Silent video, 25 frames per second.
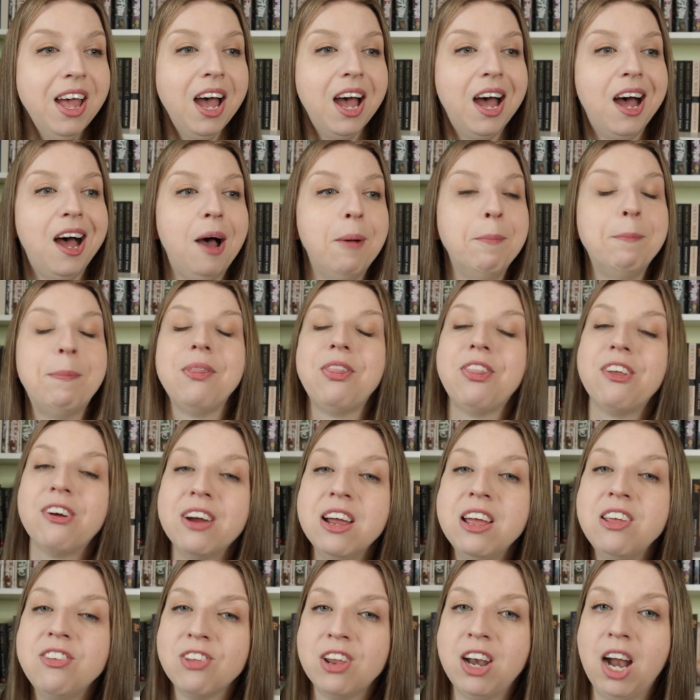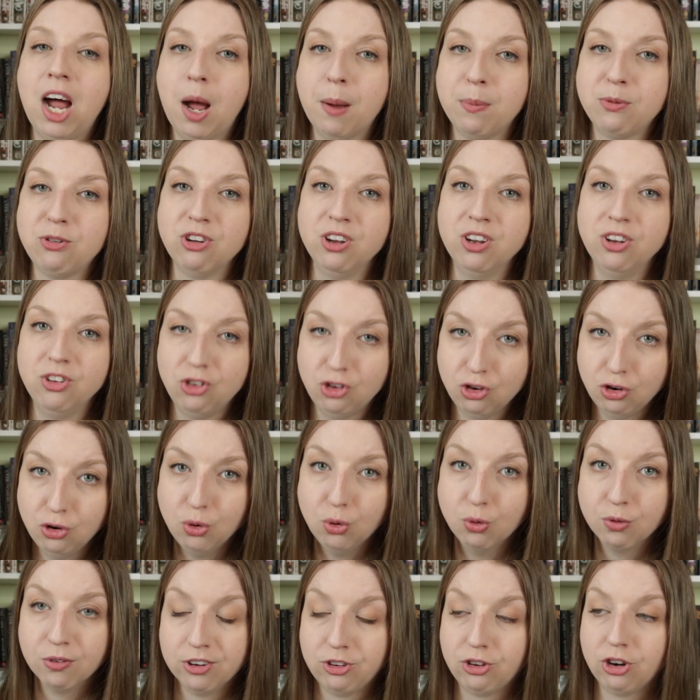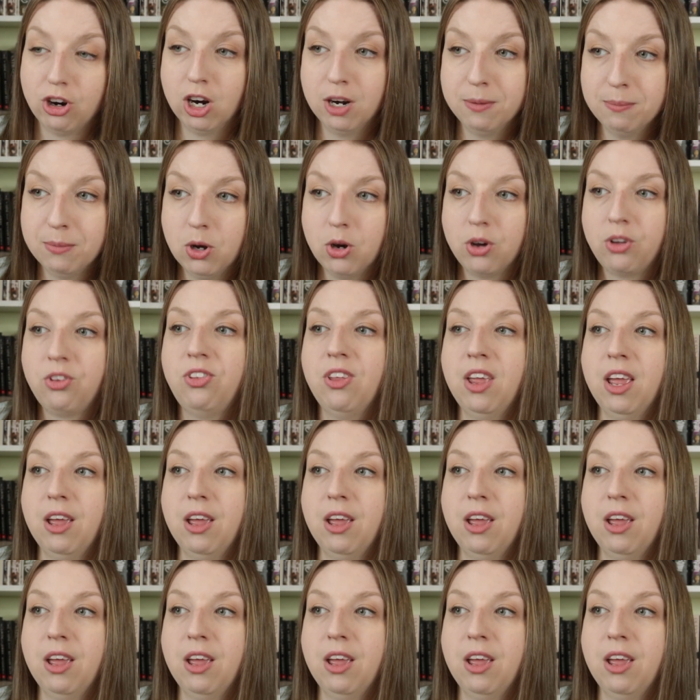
Um, but there is an option to return books